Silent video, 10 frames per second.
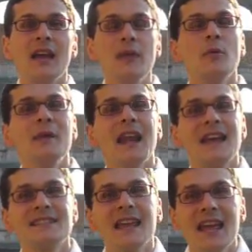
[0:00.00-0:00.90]
It would be
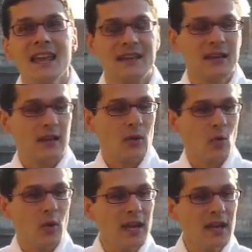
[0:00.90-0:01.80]
like saying,
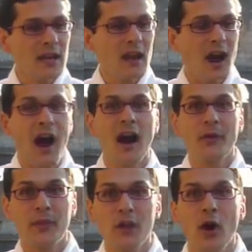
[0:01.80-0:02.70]
we are
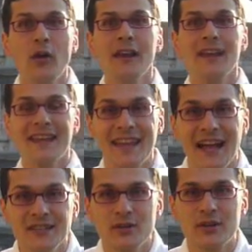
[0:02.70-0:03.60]
the only
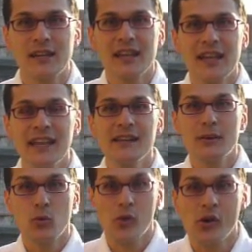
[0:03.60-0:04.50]
country in
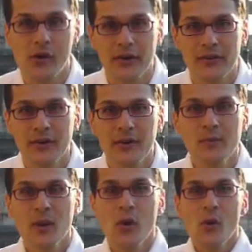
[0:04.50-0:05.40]
the world
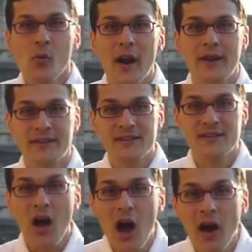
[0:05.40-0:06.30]
where the
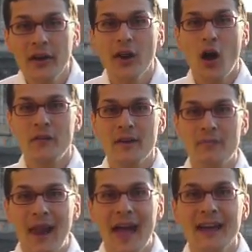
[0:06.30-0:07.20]
son of a
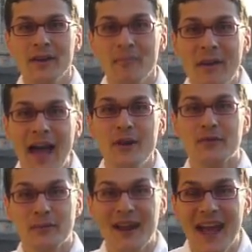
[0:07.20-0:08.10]
black man
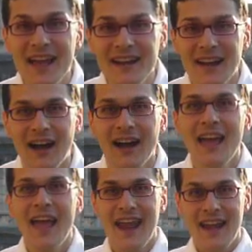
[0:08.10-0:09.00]
from Kenya
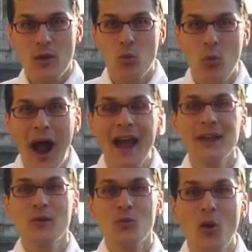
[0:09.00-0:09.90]
and a white
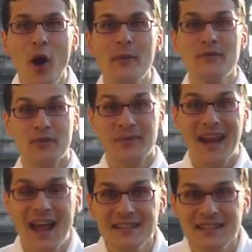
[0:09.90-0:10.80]
woman from
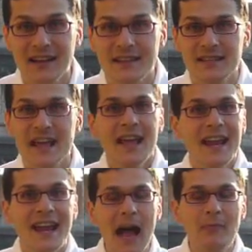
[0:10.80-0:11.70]
Kansas,
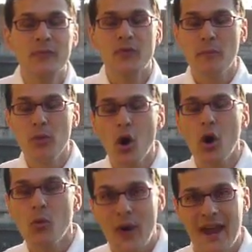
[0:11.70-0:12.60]
coming from
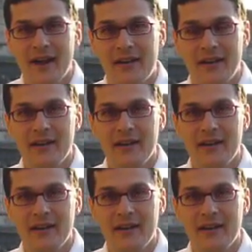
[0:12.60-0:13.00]
nowhere,